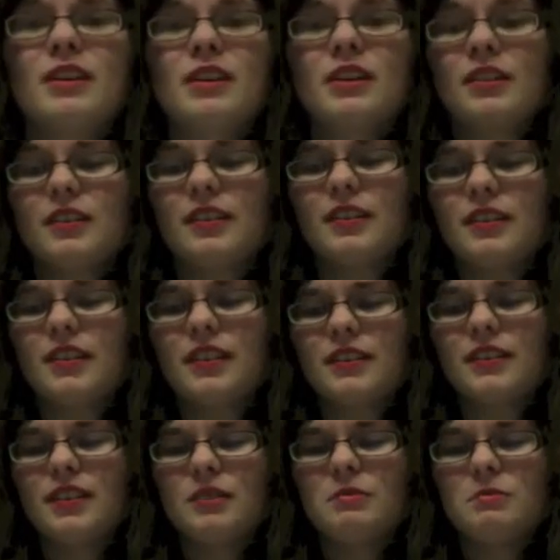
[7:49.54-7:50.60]
my skin,
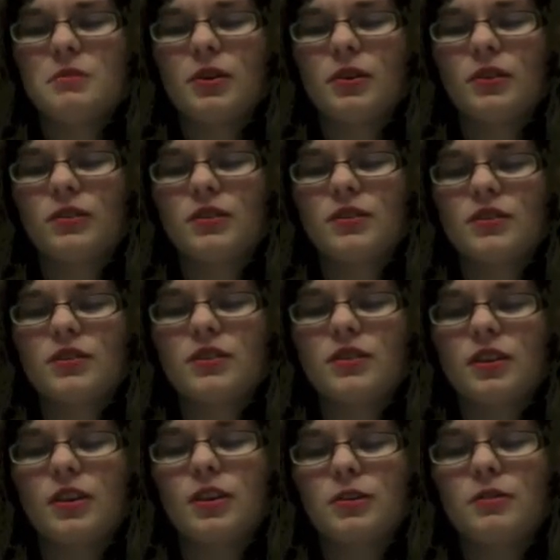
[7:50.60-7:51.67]
but like
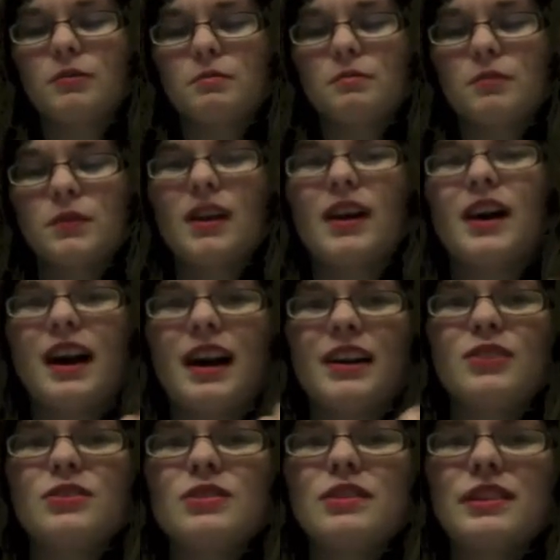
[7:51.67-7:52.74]
I use this
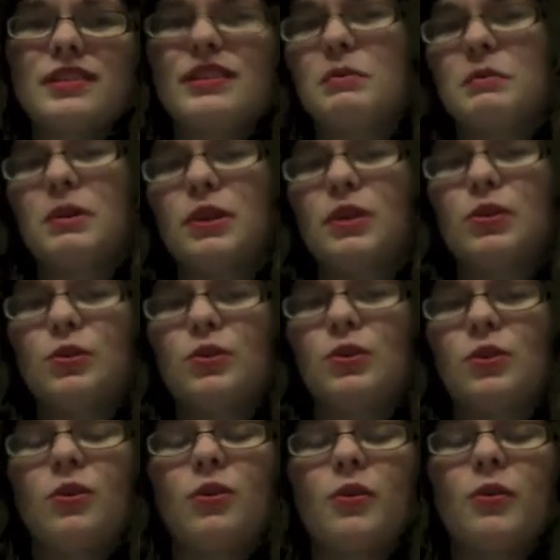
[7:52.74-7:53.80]
on my
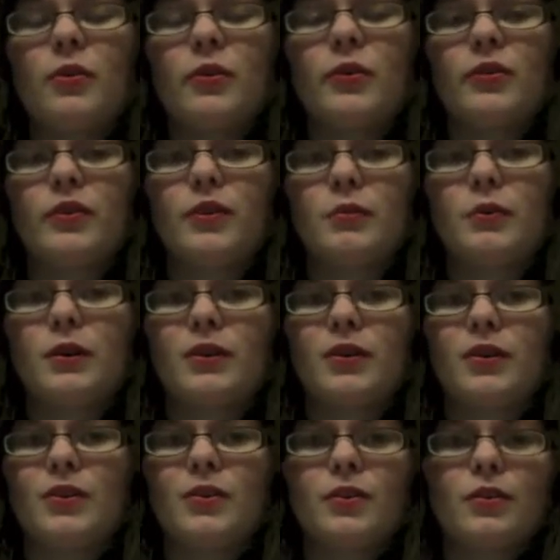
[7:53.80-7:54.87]
cuticles, on my knuckles,
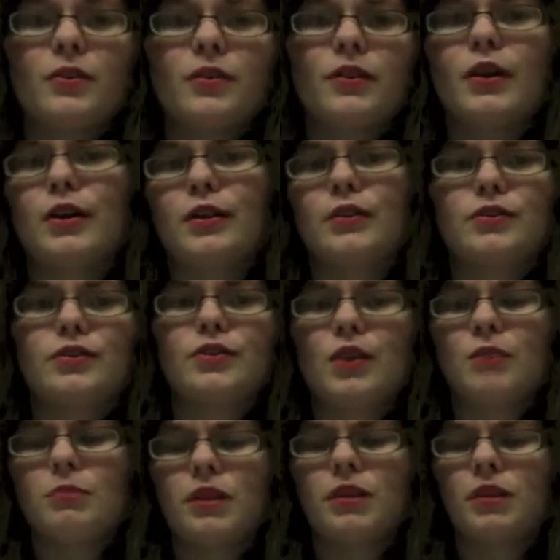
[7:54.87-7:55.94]
and on my lips,
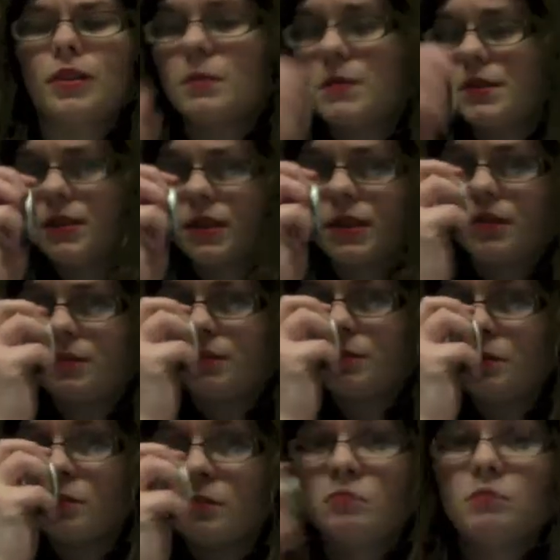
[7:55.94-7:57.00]
and it
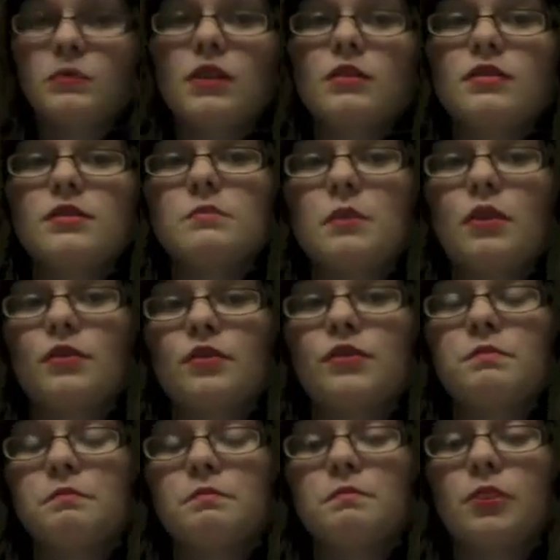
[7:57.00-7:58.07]
smells pretty
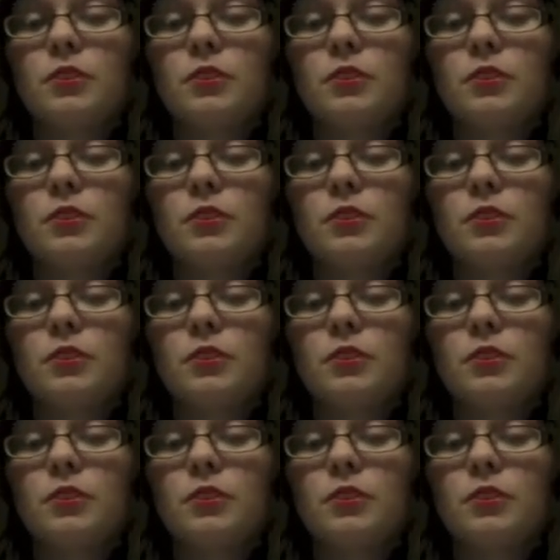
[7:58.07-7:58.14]
good.